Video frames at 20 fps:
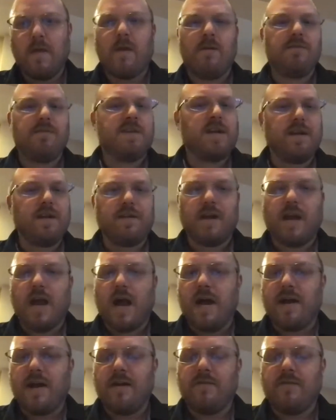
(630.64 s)
Take the
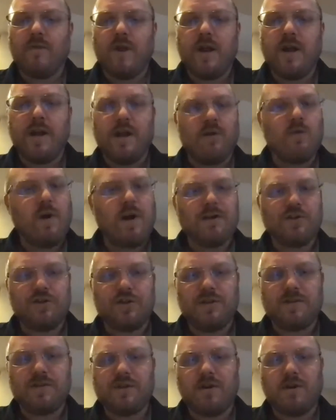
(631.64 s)
guided reading
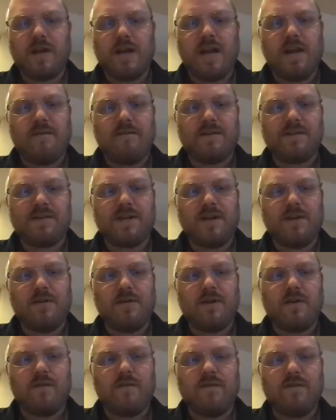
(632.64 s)
questions on Canvas at your
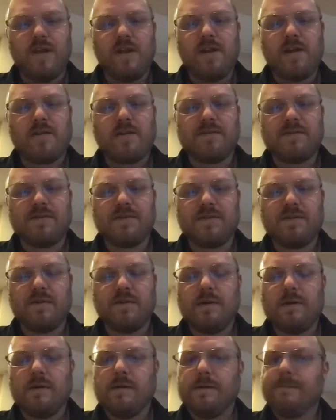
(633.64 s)
convenience.
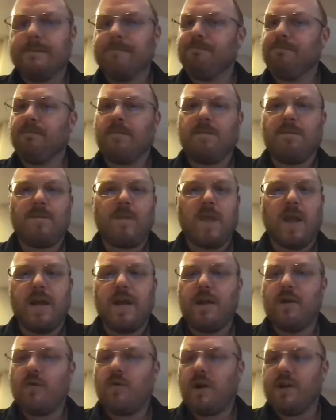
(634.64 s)
Any
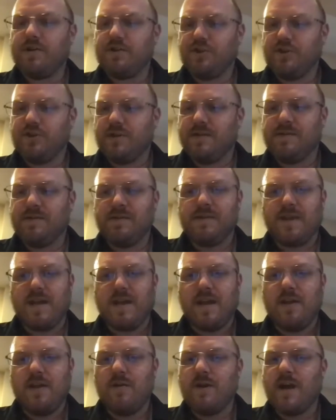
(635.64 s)
questions
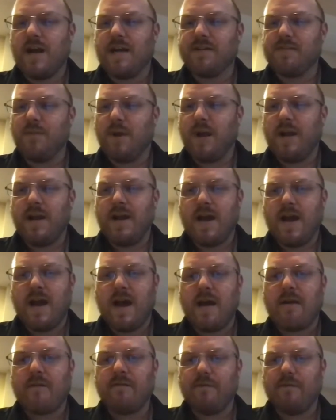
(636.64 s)
that you guys might have?